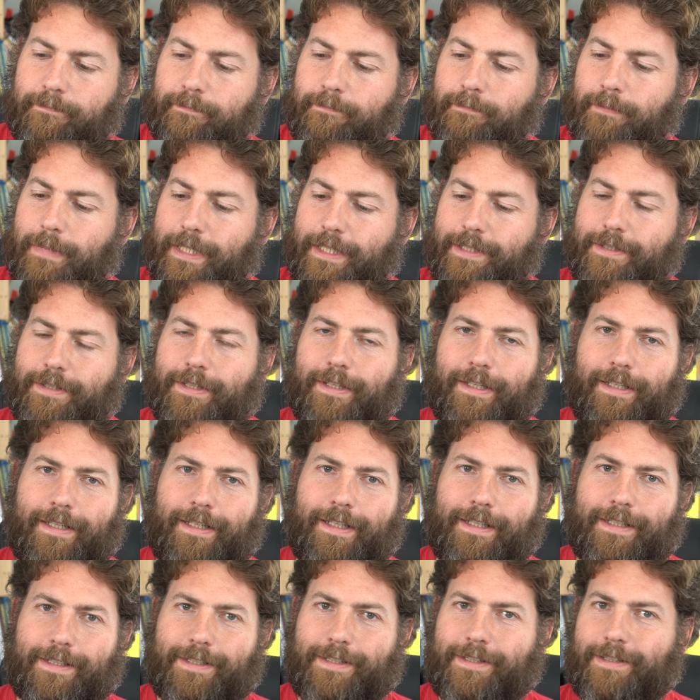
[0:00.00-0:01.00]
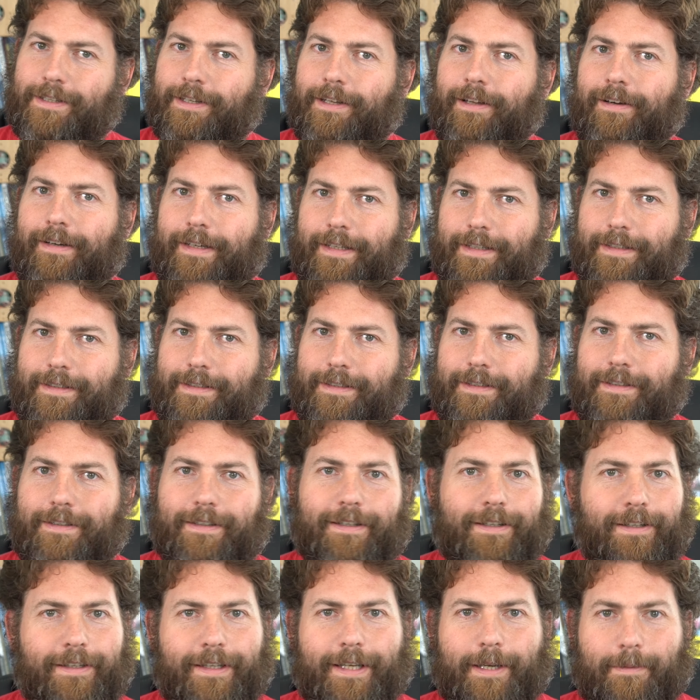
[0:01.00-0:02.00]
Means that it's light and
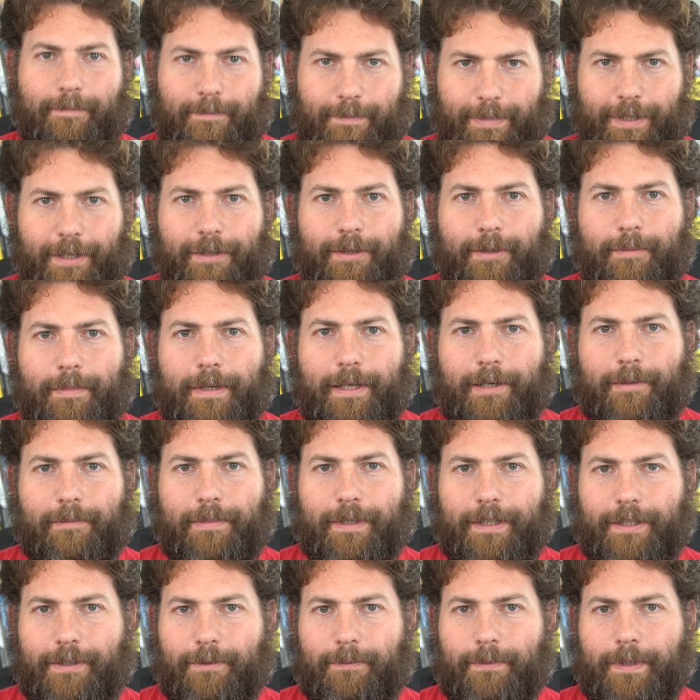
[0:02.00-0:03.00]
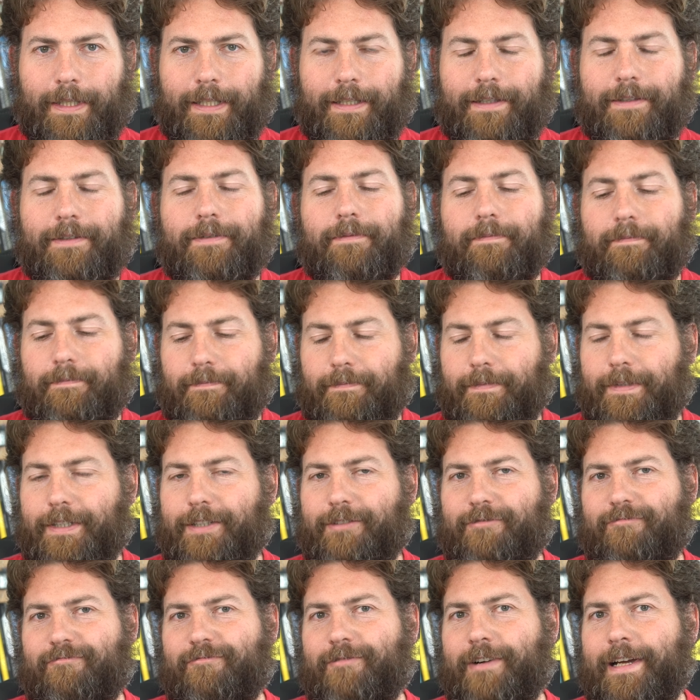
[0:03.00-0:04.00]
can get blown about by the wind.
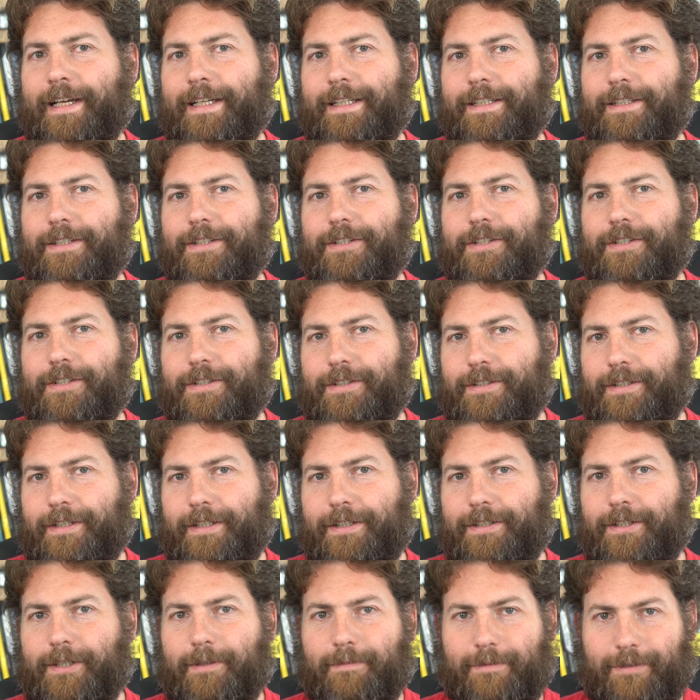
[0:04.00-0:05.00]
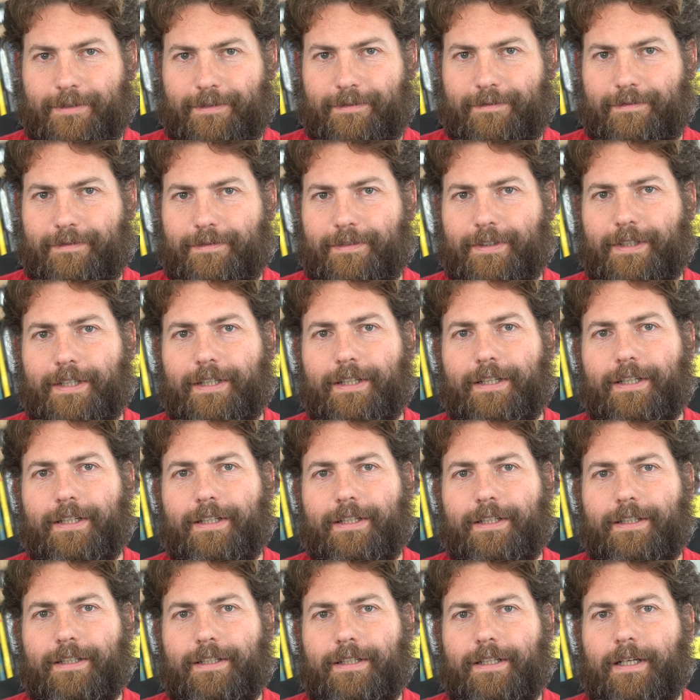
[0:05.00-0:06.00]
Its range, in terms of,
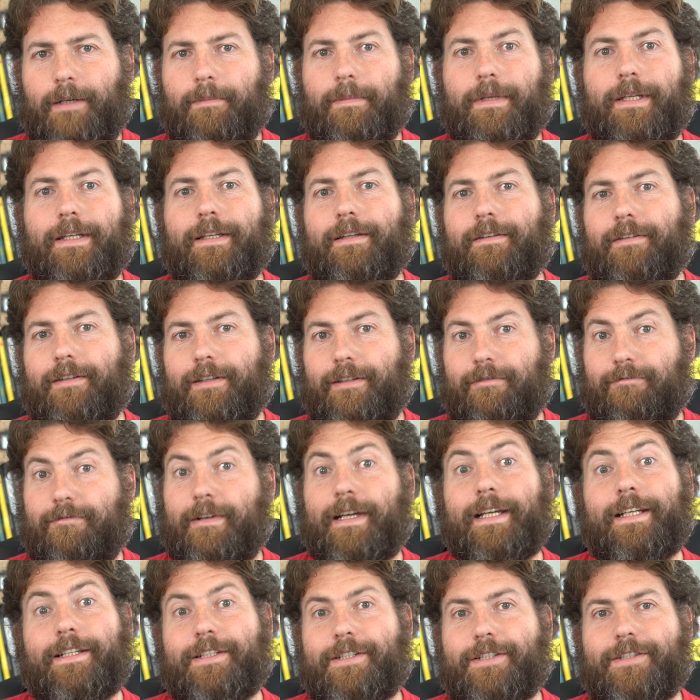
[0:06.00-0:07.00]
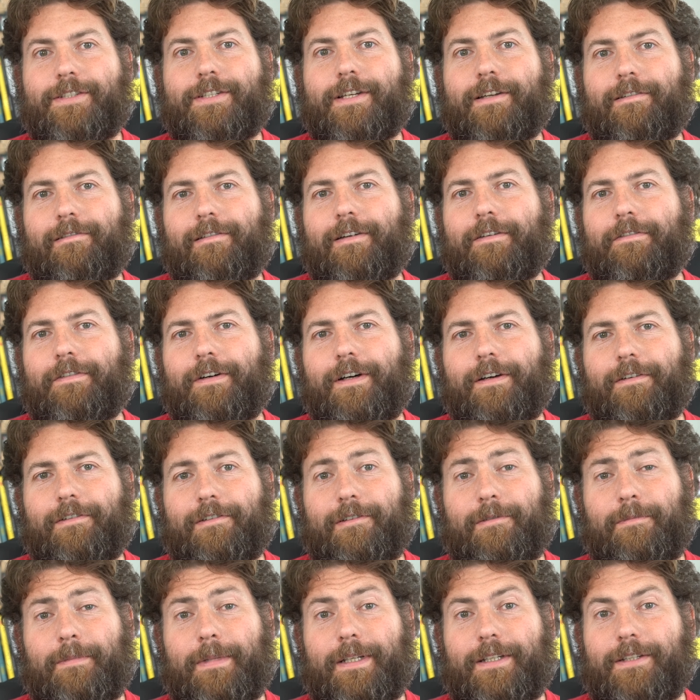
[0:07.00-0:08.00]
I mean, the range is generally
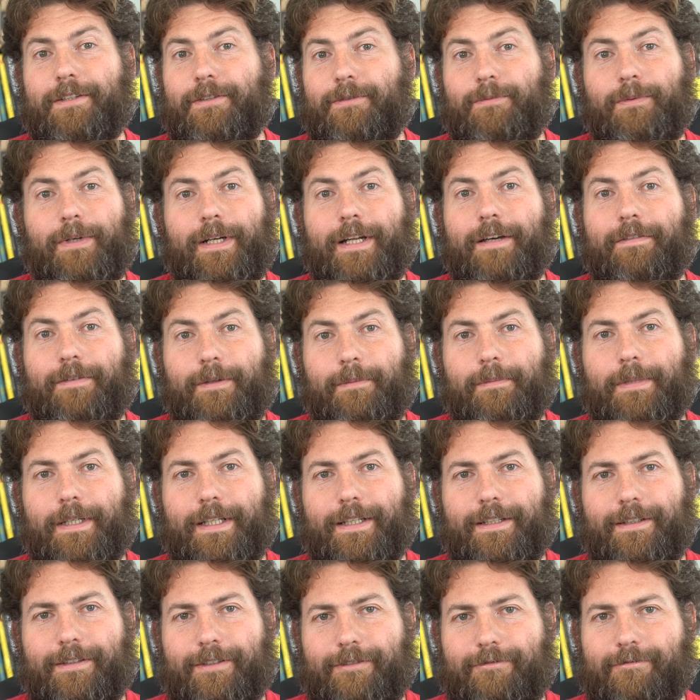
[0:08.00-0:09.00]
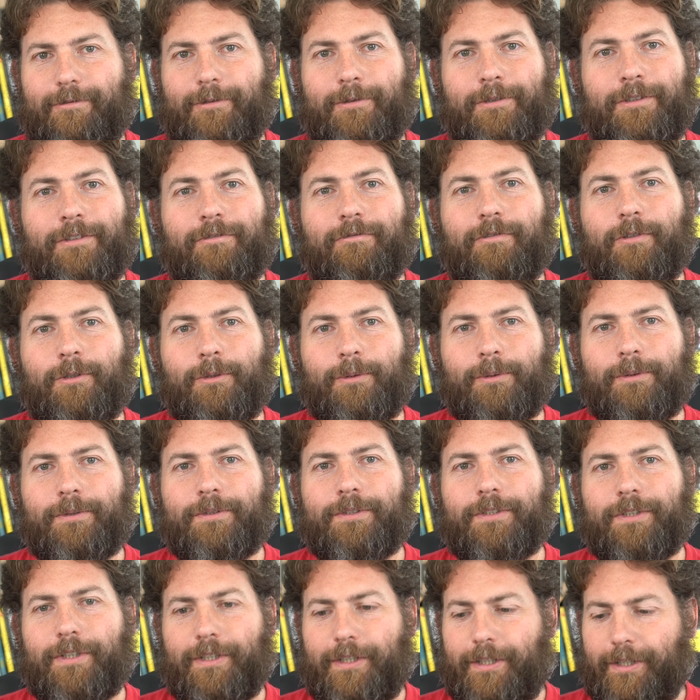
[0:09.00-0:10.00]
500 meters, whatever, because rules are
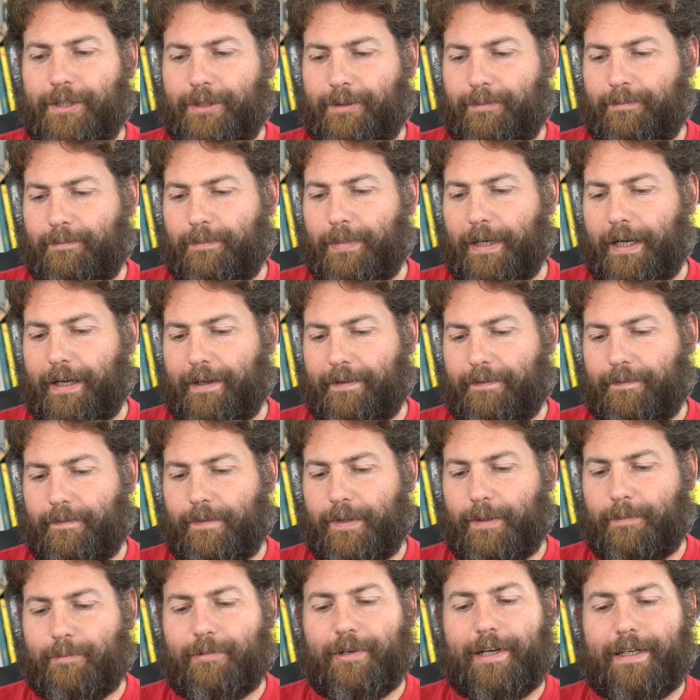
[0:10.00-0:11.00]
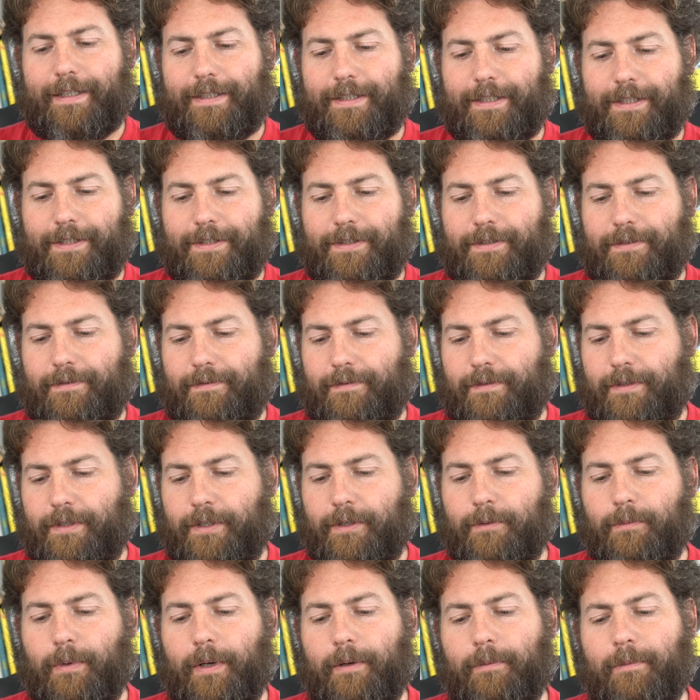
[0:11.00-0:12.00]
rules. But in practice,
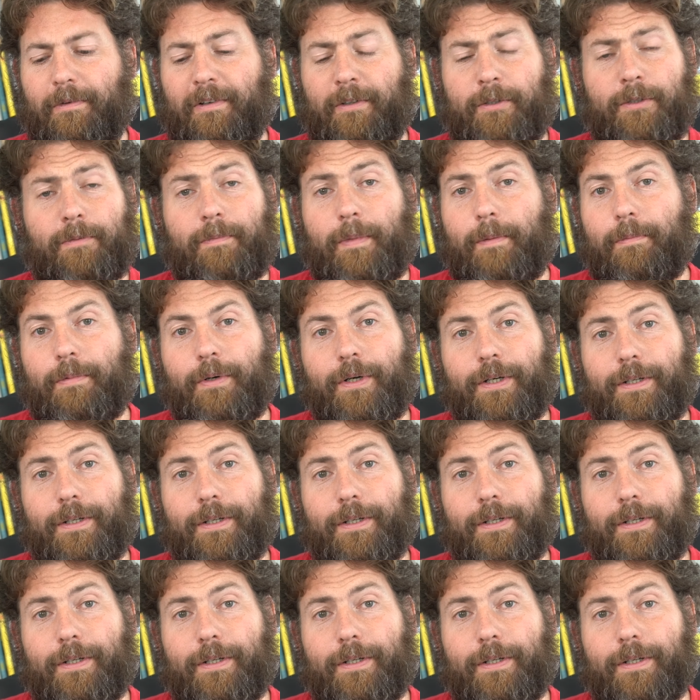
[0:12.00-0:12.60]
you won't want to be